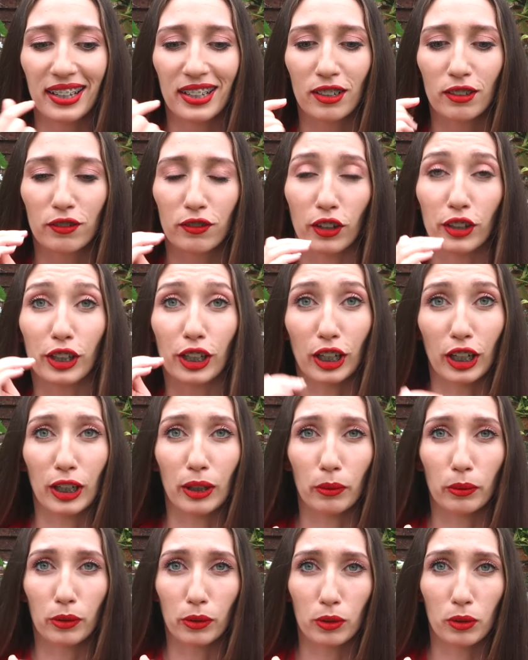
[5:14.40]
for the
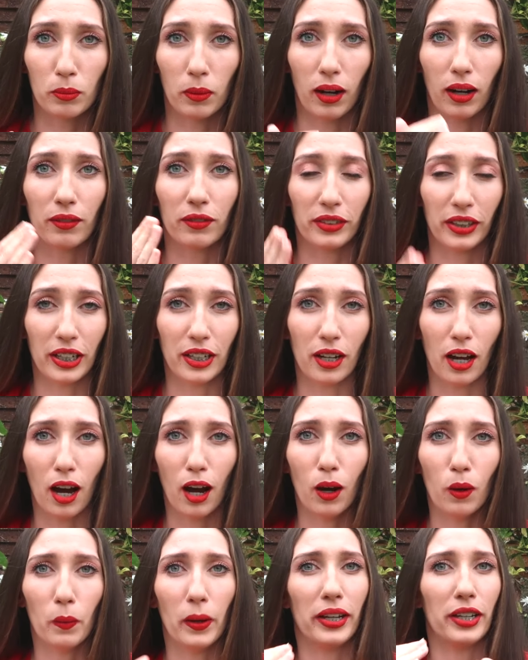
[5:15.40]
glue to come off, and they
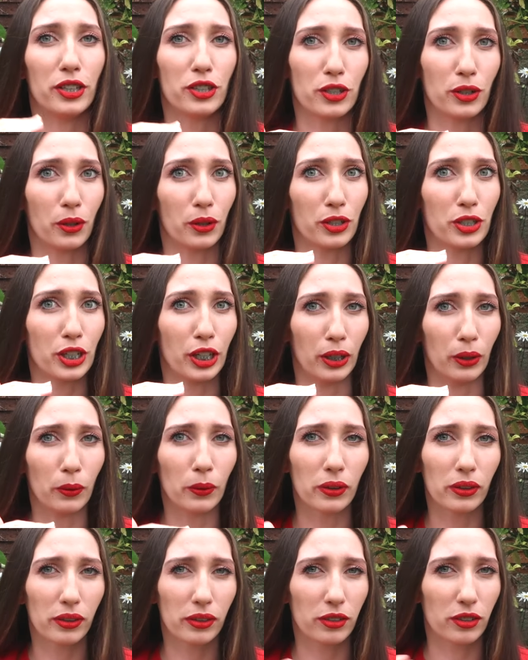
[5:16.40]
know when it's your
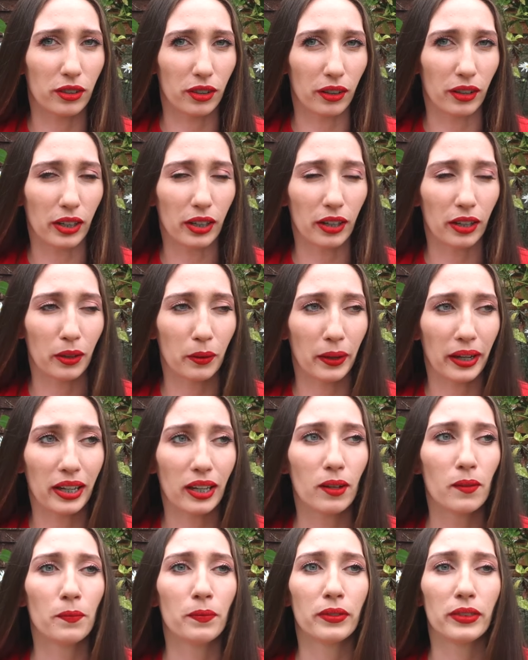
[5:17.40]
tooth. Do you know that kind of way?
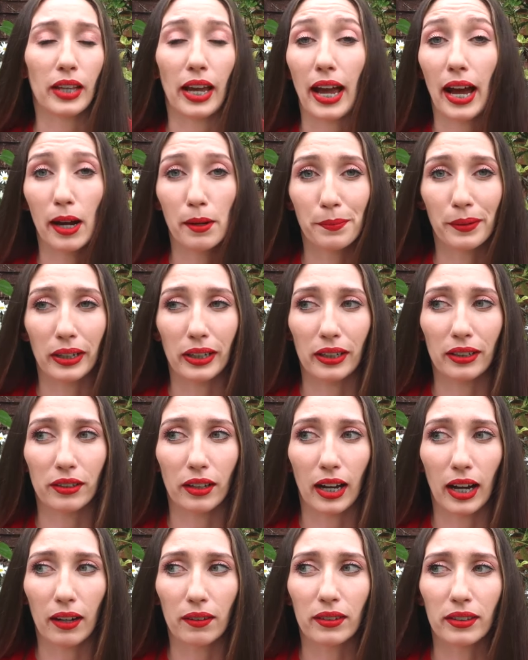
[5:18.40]
They are brilliant,
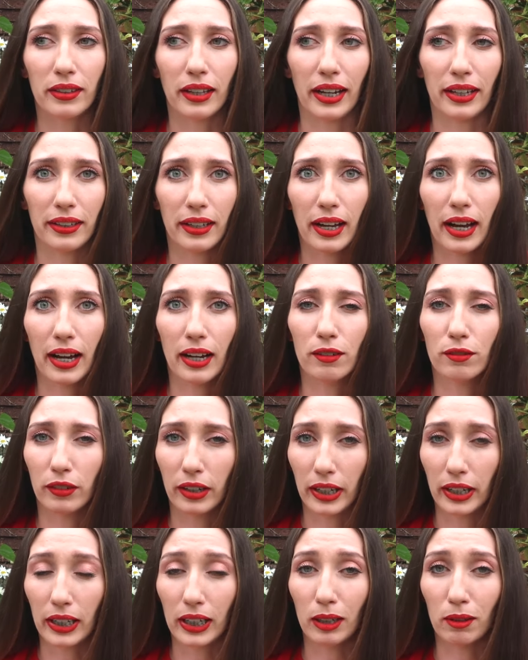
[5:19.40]
I have to say. They are
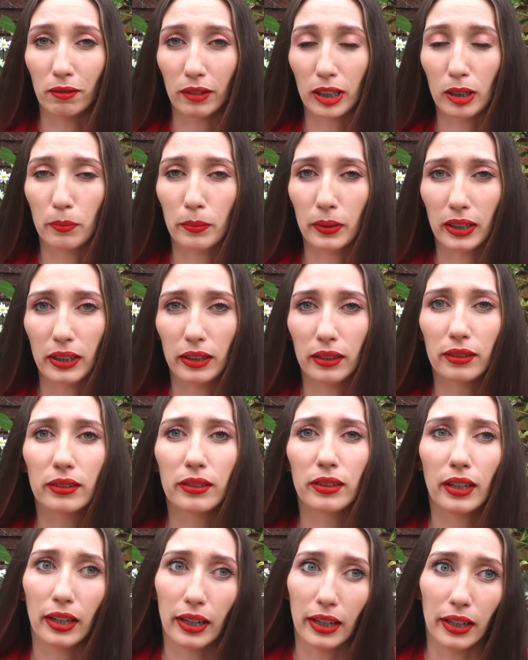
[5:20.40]
really, really brilliant
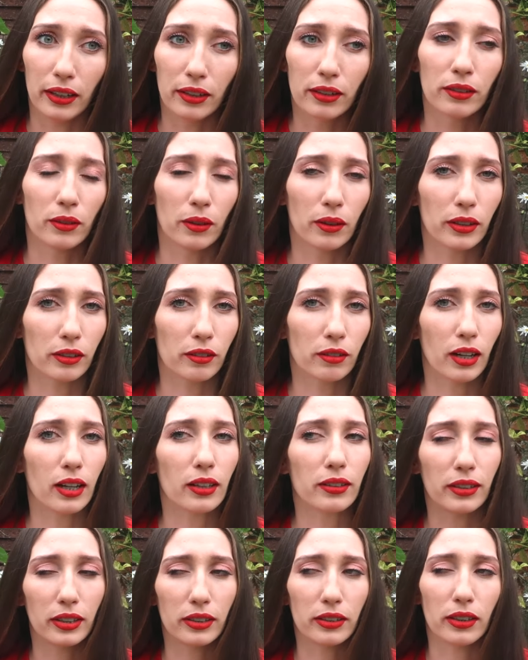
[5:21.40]
in Northern
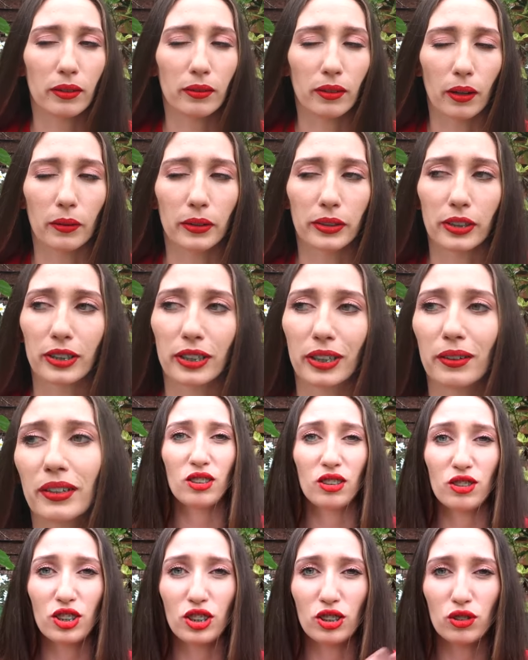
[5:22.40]
Cross. They do know what they're doing.
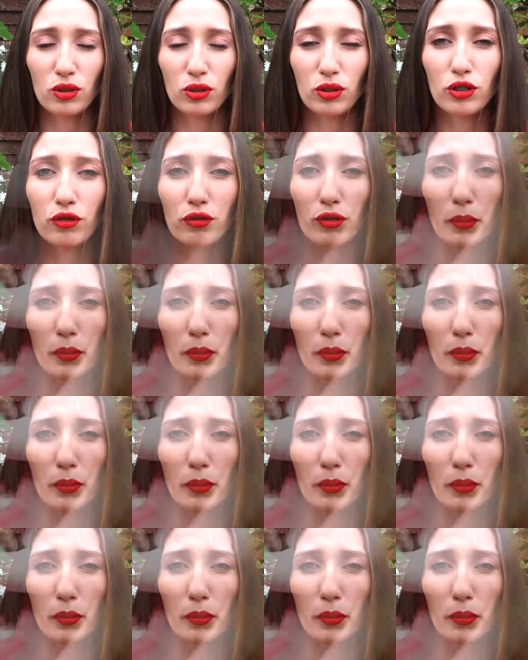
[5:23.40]
So she's just